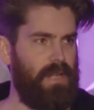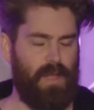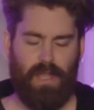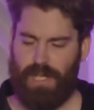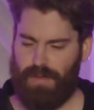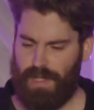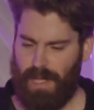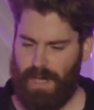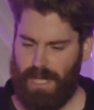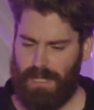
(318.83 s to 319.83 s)
of other
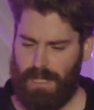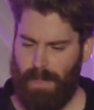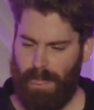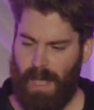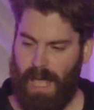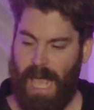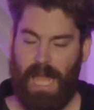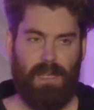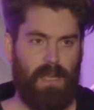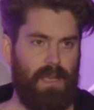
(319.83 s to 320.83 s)
interesting things,
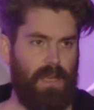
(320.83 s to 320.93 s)
and